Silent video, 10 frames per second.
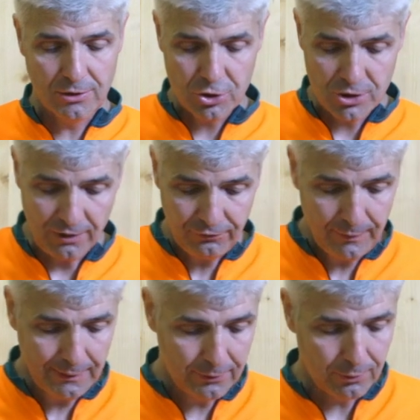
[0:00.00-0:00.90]
look at that
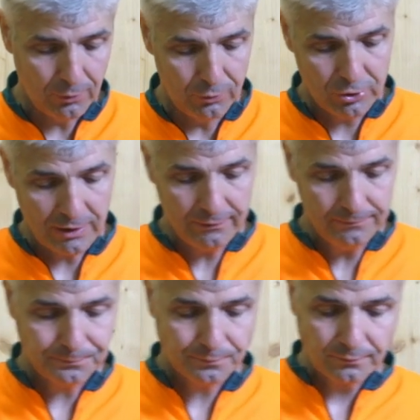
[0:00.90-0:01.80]
sharpening angle,
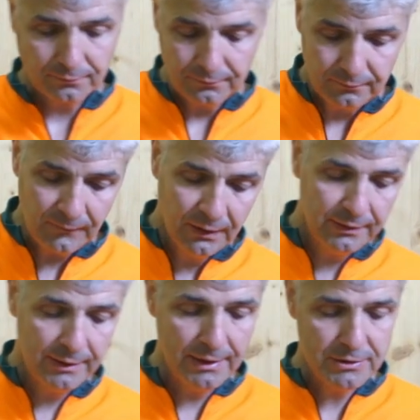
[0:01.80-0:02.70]

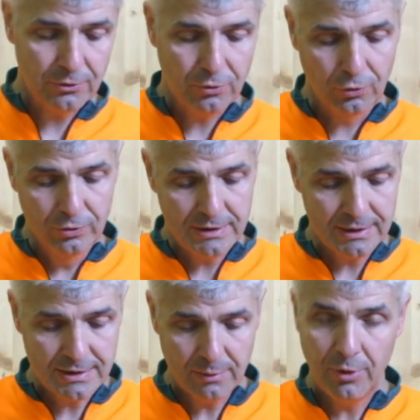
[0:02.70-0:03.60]
you'll notice that the
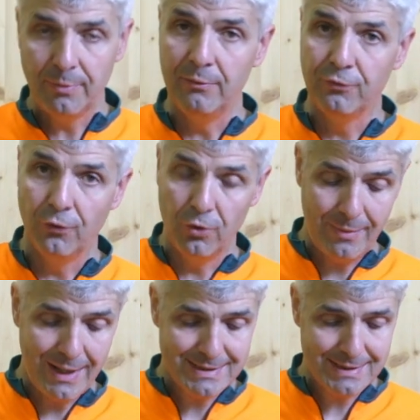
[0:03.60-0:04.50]
full chisel
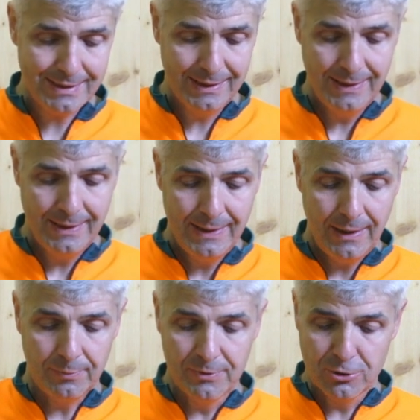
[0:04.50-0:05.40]
tooth is
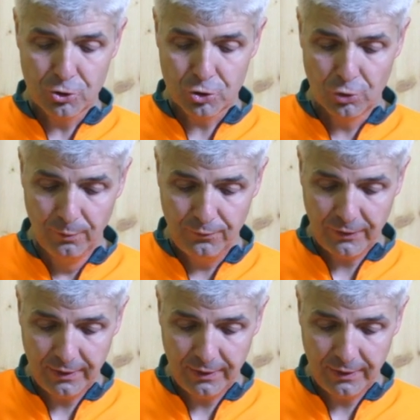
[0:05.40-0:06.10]
generally blunter.